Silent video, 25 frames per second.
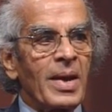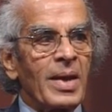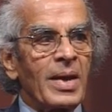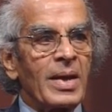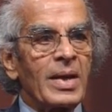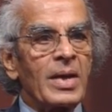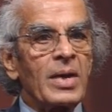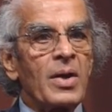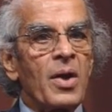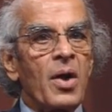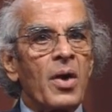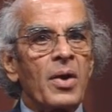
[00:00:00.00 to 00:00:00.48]

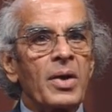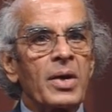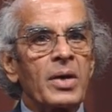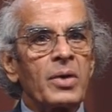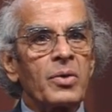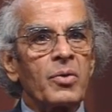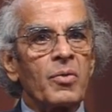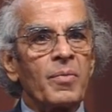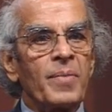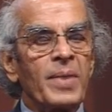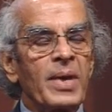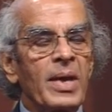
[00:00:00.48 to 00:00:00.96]
in order
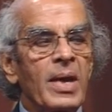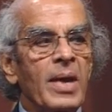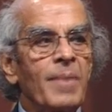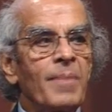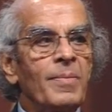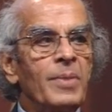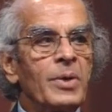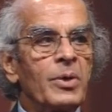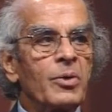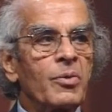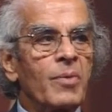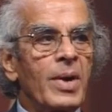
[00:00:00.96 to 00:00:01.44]
to be
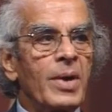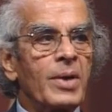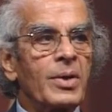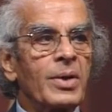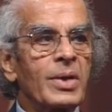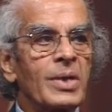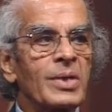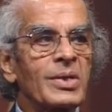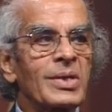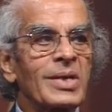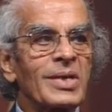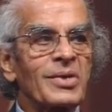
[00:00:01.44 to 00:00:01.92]
able to
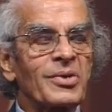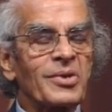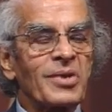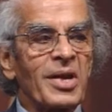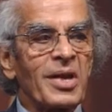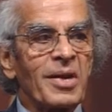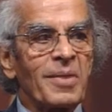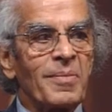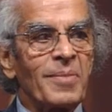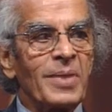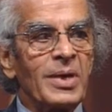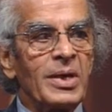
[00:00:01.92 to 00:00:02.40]
address
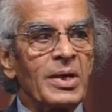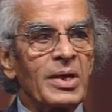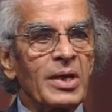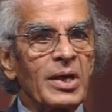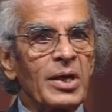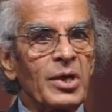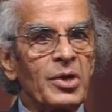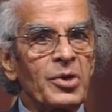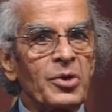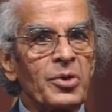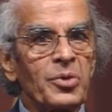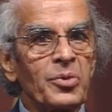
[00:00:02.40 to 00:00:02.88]

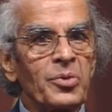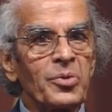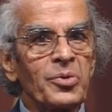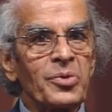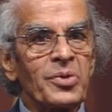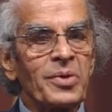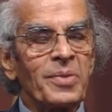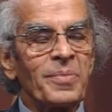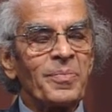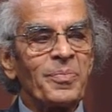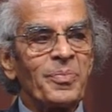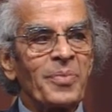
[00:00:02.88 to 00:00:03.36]
sustainability
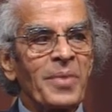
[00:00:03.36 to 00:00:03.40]
issues.